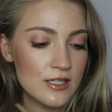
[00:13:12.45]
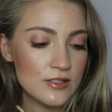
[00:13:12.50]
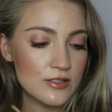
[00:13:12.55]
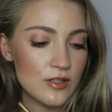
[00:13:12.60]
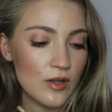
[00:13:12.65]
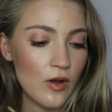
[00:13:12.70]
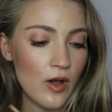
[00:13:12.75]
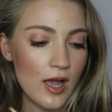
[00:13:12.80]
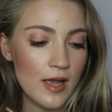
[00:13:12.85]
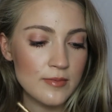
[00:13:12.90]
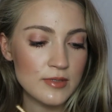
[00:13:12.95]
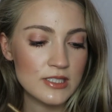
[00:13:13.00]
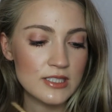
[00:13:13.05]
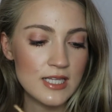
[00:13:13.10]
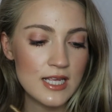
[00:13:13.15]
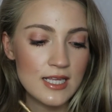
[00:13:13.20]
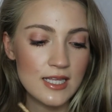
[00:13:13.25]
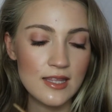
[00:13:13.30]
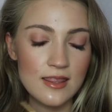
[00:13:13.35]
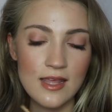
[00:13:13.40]
So I'm just
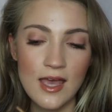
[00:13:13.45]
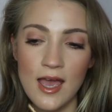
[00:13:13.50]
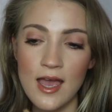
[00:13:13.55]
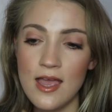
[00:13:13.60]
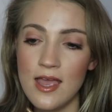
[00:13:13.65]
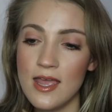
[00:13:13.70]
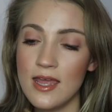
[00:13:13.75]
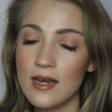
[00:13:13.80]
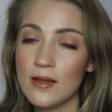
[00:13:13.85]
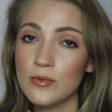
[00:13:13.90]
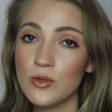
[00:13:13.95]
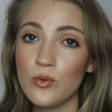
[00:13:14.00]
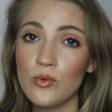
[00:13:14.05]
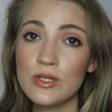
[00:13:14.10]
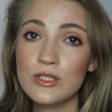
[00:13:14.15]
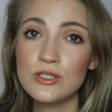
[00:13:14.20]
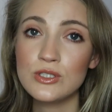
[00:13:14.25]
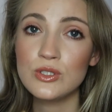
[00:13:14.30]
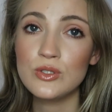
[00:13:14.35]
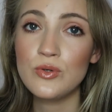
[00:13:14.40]
taking that and I'm
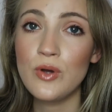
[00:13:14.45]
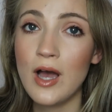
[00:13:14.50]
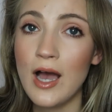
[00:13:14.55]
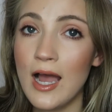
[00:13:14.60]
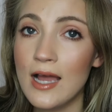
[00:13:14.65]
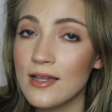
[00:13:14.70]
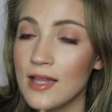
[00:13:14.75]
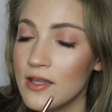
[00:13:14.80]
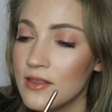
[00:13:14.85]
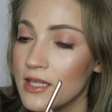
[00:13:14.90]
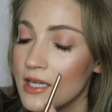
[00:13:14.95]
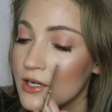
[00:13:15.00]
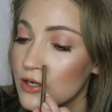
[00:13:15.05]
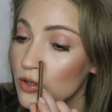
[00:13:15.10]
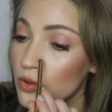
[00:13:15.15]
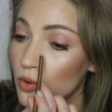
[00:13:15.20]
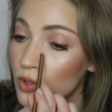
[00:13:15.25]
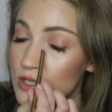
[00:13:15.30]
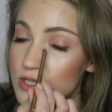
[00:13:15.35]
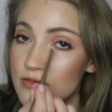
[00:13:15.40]
going to highlight the
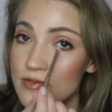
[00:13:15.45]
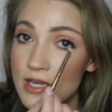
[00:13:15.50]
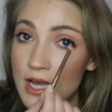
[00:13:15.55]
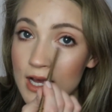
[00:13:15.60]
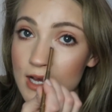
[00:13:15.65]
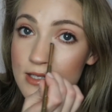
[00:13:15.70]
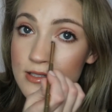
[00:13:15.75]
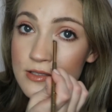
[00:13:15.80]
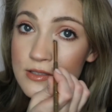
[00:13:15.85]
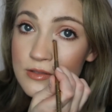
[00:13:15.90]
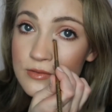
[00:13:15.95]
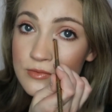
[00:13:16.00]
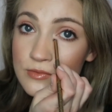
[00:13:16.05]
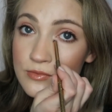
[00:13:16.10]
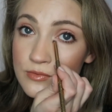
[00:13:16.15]
inner corners of the eyes.